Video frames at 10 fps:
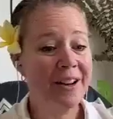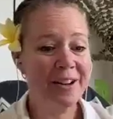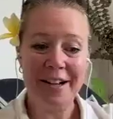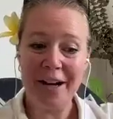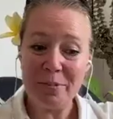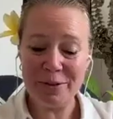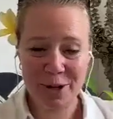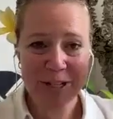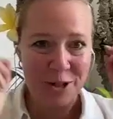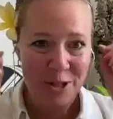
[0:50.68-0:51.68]
I hear a couple of
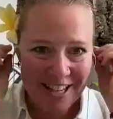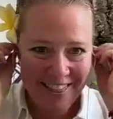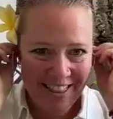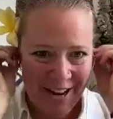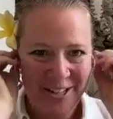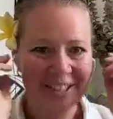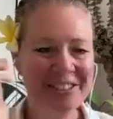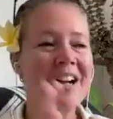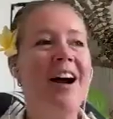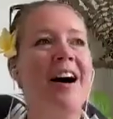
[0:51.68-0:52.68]
questions in
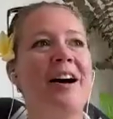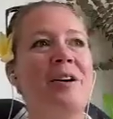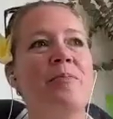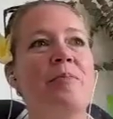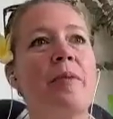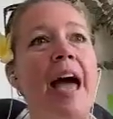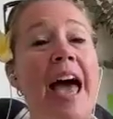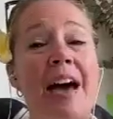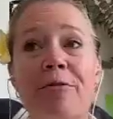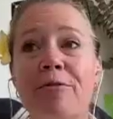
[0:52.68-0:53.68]
there.
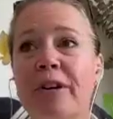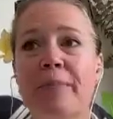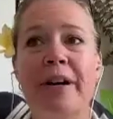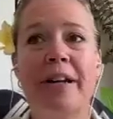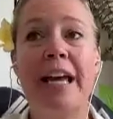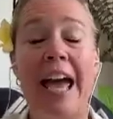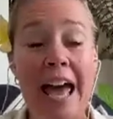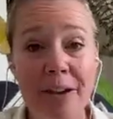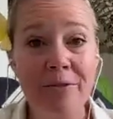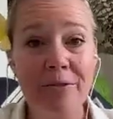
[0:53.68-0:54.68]
Everybody
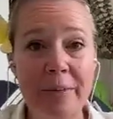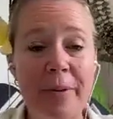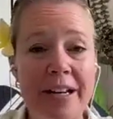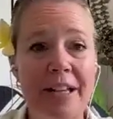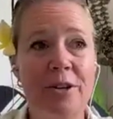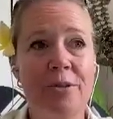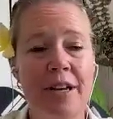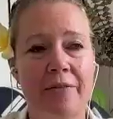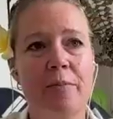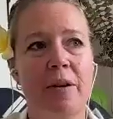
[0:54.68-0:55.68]

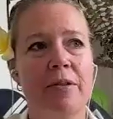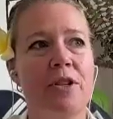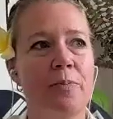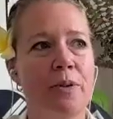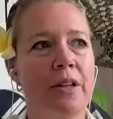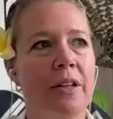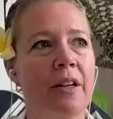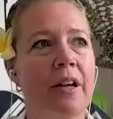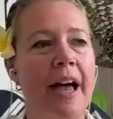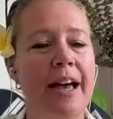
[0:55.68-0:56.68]
who's ever published a
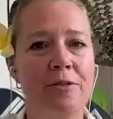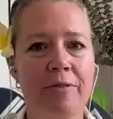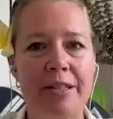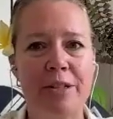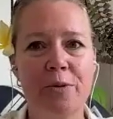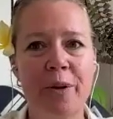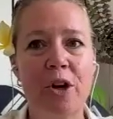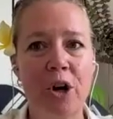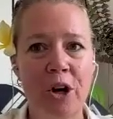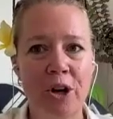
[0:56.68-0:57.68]
book has wrestled
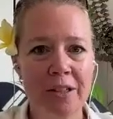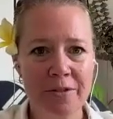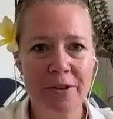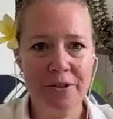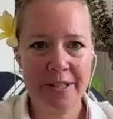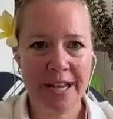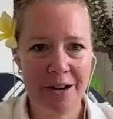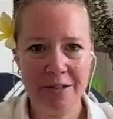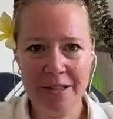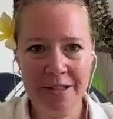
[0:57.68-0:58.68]
with all of those
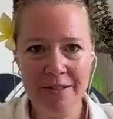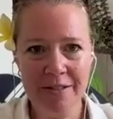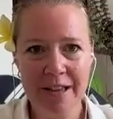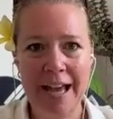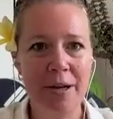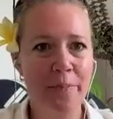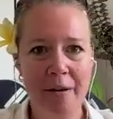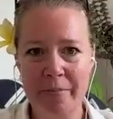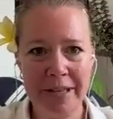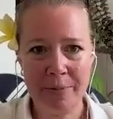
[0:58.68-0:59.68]
doubts and
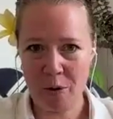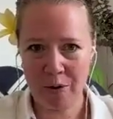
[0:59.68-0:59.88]
probably